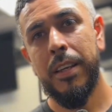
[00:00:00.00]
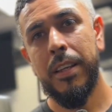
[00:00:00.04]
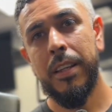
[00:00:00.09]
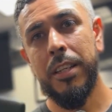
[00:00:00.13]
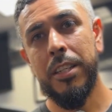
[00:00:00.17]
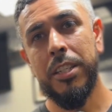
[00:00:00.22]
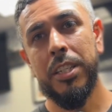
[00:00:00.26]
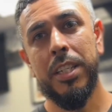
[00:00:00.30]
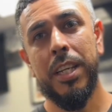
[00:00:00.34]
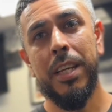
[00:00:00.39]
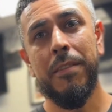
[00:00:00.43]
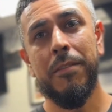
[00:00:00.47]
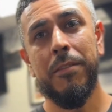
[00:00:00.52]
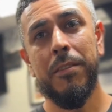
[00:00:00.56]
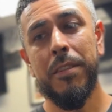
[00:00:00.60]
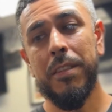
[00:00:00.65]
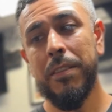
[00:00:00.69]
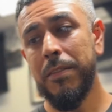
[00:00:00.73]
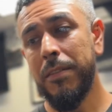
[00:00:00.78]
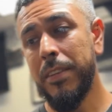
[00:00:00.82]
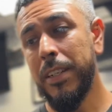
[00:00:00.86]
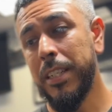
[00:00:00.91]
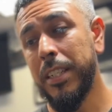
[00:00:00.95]
The shaver
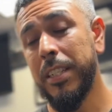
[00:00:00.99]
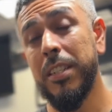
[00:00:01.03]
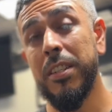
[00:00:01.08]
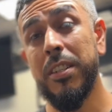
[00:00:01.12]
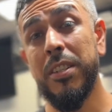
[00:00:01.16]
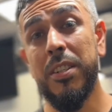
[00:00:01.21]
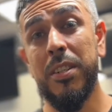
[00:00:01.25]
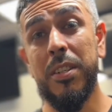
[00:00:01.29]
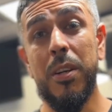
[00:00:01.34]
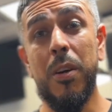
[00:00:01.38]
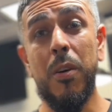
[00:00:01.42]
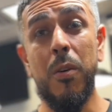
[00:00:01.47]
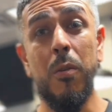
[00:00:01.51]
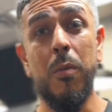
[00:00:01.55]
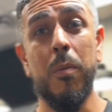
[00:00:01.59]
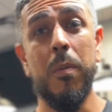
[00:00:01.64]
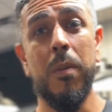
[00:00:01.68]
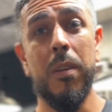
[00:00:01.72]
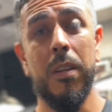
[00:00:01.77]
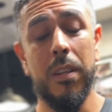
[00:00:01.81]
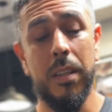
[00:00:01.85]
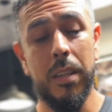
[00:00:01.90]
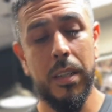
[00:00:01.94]
is fucking dope.
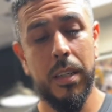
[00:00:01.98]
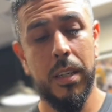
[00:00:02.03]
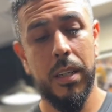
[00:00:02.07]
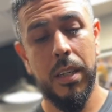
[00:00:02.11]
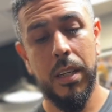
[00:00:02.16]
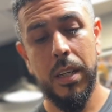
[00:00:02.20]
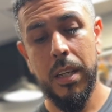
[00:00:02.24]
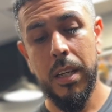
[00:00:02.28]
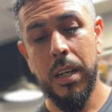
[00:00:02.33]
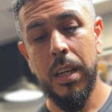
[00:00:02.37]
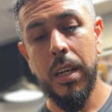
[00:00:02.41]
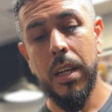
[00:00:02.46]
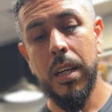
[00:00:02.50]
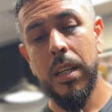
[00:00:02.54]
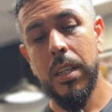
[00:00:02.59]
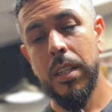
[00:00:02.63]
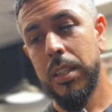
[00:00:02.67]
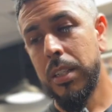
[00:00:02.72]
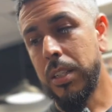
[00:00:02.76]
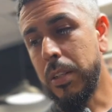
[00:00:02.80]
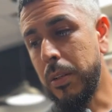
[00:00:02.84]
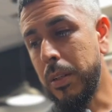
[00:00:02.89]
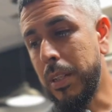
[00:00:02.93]
Look.
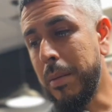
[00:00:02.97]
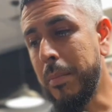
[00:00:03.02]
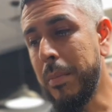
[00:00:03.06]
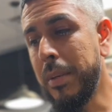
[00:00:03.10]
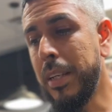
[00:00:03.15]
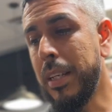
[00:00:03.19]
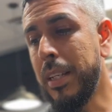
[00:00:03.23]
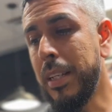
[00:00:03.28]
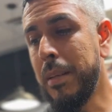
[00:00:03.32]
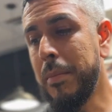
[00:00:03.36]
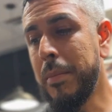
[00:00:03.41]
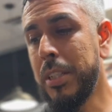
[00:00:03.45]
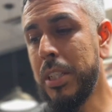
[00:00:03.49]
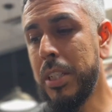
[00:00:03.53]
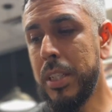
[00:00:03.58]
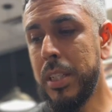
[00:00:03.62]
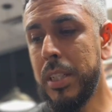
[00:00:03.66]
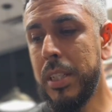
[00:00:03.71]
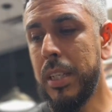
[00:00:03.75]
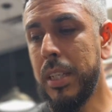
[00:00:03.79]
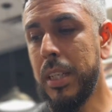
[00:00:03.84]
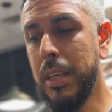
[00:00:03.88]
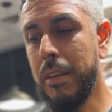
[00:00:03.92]
So let me
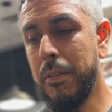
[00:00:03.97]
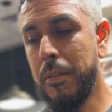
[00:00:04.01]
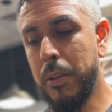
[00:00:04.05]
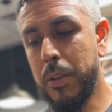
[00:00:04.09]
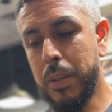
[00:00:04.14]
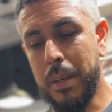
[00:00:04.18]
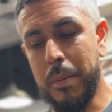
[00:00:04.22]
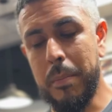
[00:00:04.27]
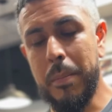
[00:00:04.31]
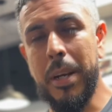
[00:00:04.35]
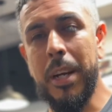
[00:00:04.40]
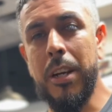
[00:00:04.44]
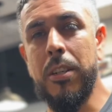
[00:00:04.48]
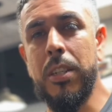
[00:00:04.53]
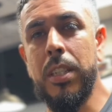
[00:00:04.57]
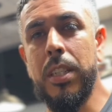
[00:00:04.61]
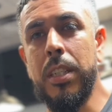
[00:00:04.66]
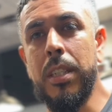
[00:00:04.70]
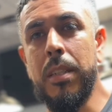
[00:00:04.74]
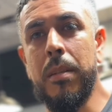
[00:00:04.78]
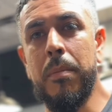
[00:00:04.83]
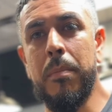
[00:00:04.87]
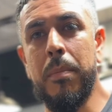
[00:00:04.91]
just give you a
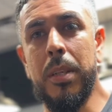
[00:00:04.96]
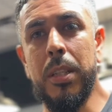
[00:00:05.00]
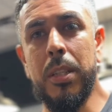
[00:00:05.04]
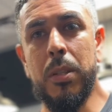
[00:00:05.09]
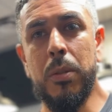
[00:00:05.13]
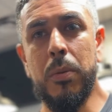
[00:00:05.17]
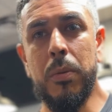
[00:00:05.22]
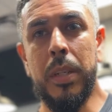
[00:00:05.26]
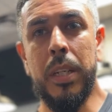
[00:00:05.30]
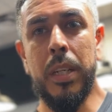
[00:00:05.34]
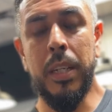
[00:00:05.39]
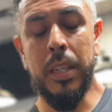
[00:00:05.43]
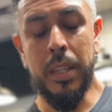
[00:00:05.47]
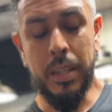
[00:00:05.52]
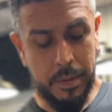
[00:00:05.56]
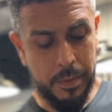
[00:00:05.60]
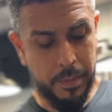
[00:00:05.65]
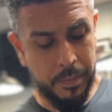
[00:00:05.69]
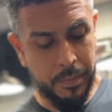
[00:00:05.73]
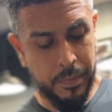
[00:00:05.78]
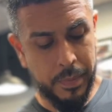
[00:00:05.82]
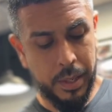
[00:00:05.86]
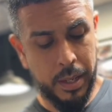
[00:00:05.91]
comparison between
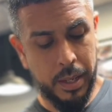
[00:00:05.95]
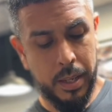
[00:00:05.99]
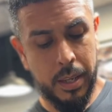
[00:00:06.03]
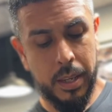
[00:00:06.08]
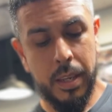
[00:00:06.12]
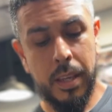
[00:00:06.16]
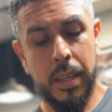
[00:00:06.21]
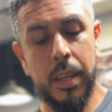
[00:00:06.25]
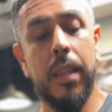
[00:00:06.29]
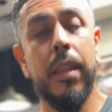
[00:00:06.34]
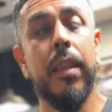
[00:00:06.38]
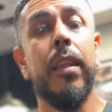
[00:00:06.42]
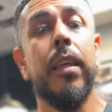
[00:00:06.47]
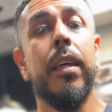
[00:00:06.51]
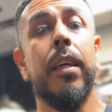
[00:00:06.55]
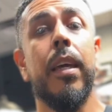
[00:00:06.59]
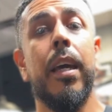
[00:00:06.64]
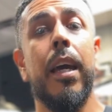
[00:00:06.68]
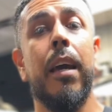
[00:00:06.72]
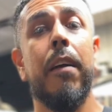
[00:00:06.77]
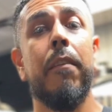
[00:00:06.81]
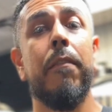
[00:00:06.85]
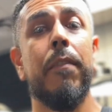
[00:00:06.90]

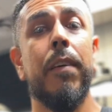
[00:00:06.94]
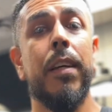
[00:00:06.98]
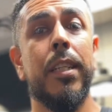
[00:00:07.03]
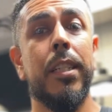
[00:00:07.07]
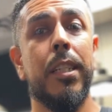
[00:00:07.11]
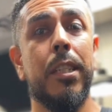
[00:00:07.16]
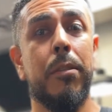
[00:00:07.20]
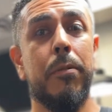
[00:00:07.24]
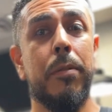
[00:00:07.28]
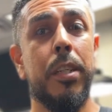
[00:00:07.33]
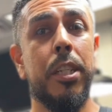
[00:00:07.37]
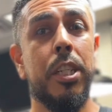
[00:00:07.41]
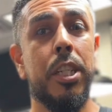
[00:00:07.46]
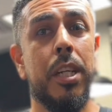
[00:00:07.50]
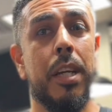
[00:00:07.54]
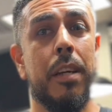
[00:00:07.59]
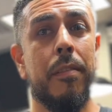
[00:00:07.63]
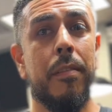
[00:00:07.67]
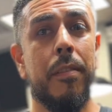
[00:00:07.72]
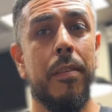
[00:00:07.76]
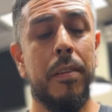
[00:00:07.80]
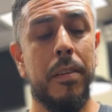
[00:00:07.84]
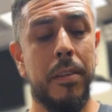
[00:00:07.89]
the FX3
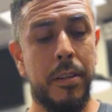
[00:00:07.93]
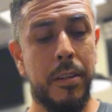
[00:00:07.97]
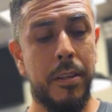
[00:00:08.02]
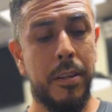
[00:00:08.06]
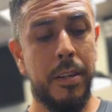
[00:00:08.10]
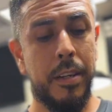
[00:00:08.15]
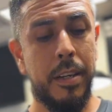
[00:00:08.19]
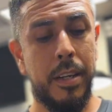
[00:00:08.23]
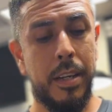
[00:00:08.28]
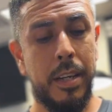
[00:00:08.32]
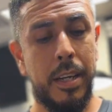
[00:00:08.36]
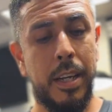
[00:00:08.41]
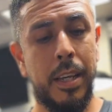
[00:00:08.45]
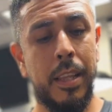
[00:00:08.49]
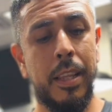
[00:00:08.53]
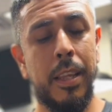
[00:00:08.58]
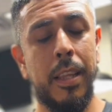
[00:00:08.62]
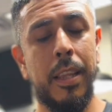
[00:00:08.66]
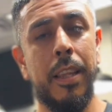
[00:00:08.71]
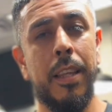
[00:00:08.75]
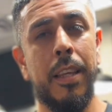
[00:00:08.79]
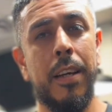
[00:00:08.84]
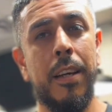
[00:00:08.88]
shaver and
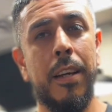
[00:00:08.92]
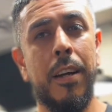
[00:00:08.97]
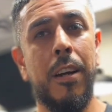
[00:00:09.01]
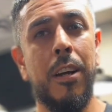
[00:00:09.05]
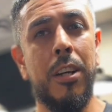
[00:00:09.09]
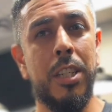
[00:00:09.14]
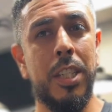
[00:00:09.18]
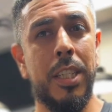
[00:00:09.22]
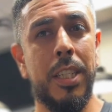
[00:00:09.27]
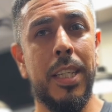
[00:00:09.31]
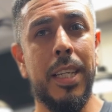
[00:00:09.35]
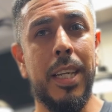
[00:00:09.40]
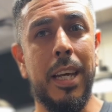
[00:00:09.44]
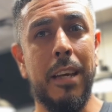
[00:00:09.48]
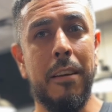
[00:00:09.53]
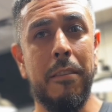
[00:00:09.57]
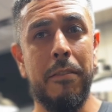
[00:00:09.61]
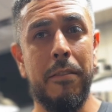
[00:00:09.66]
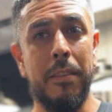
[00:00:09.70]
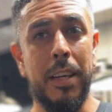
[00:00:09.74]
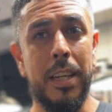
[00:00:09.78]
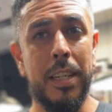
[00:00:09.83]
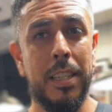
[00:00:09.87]
then the
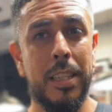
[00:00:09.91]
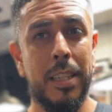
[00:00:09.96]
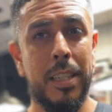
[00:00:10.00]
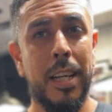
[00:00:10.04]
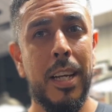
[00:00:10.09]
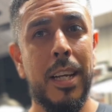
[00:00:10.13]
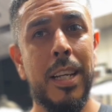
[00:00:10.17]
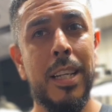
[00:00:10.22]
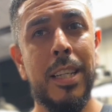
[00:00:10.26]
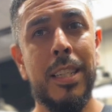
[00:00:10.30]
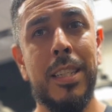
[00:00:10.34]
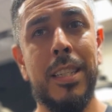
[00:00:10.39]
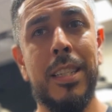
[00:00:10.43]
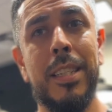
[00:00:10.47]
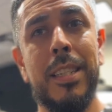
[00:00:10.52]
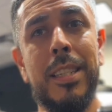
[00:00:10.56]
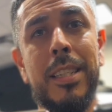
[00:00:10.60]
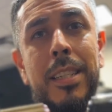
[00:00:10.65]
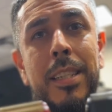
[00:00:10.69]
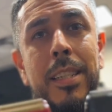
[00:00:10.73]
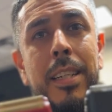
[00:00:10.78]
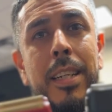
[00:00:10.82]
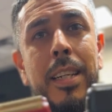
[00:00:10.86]
RCFS. Just
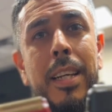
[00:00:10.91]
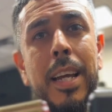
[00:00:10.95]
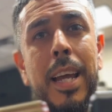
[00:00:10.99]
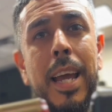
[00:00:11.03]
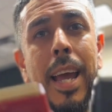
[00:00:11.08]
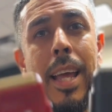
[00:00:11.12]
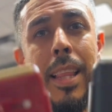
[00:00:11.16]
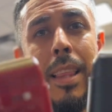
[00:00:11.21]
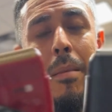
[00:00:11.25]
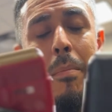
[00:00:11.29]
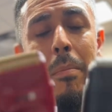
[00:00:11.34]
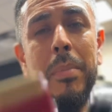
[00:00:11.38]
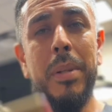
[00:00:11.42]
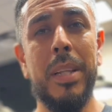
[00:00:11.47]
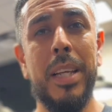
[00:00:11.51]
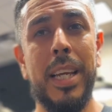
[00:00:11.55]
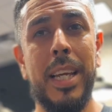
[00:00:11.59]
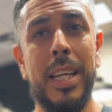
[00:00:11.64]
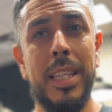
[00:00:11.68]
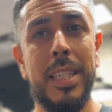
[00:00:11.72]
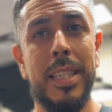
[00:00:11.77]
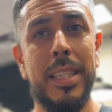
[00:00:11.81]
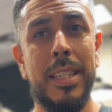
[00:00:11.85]
look at the
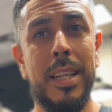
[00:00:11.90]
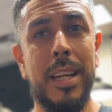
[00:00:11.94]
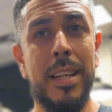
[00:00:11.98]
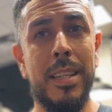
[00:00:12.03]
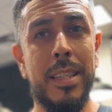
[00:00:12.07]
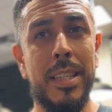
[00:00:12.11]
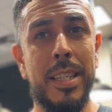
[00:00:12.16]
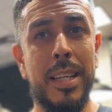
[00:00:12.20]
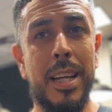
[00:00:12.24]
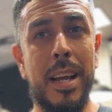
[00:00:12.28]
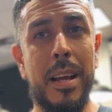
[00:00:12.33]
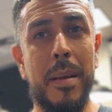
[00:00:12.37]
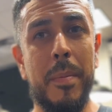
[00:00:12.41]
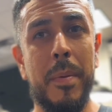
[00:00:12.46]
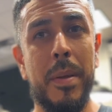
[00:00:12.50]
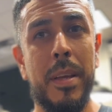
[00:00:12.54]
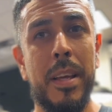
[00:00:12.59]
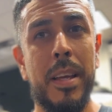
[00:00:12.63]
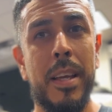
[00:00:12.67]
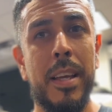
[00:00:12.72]
blades on top.